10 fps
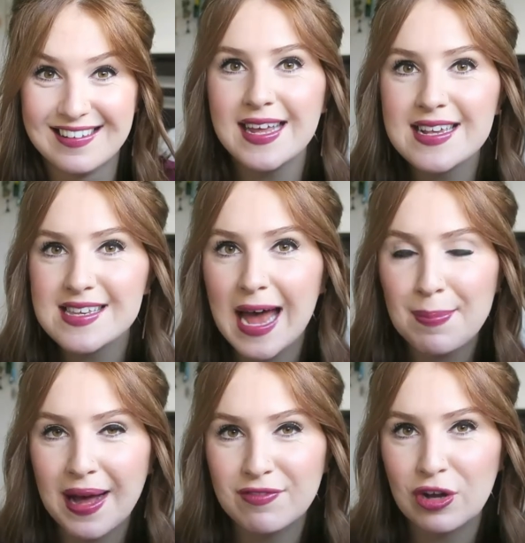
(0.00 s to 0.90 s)
Next up,
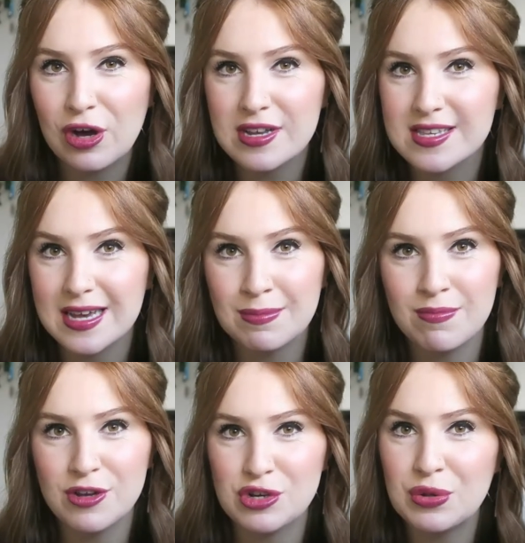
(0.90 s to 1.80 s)
I've got
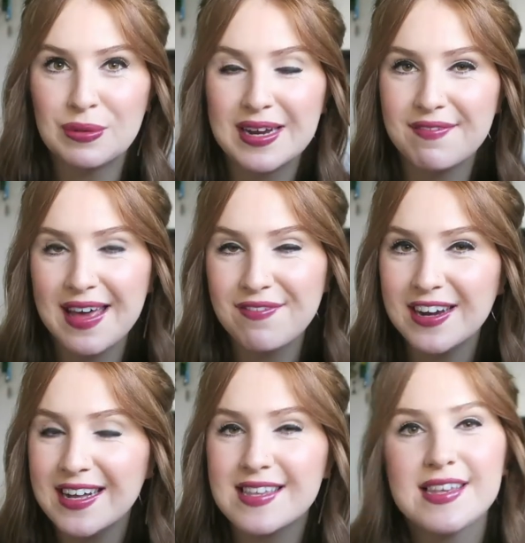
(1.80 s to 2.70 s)
some jewellery
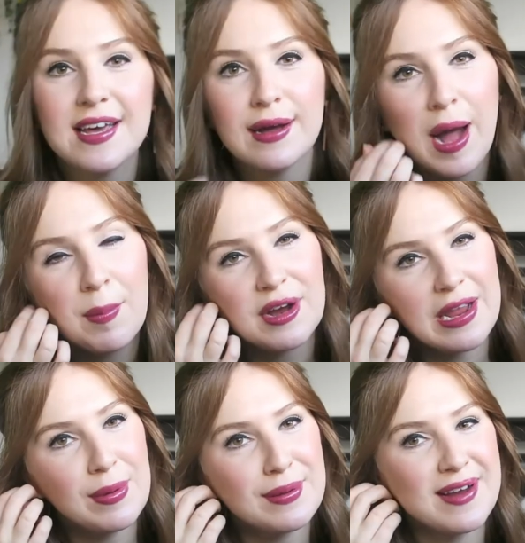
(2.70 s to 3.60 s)
favourites. I'm
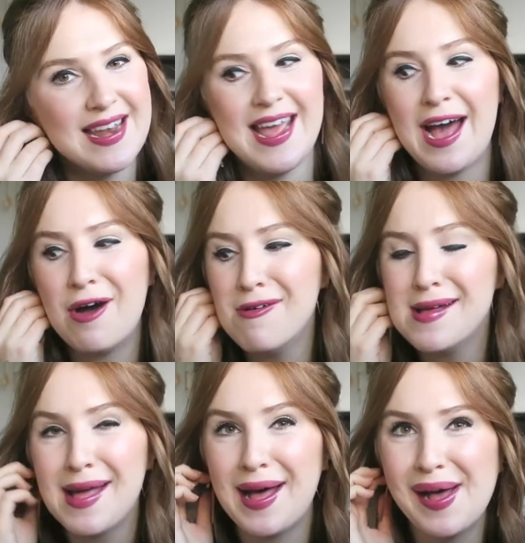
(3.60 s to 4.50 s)
wearing one right now.
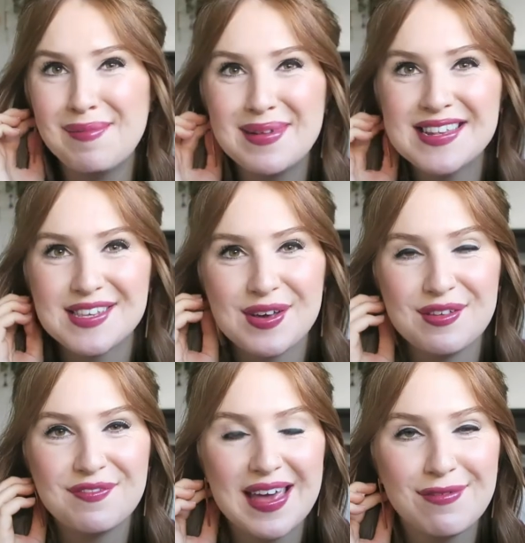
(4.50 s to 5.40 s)
And so
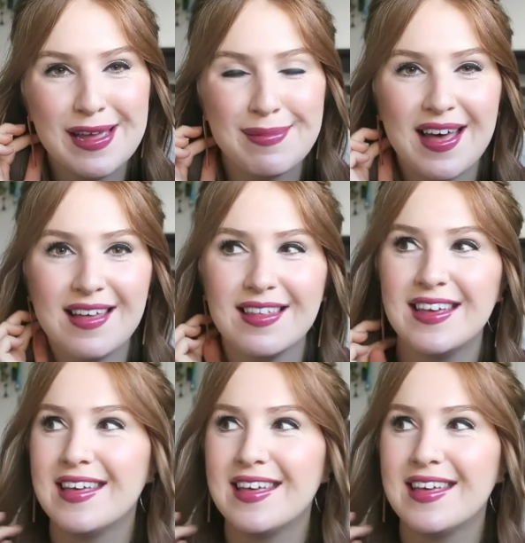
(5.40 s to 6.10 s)
the favourite about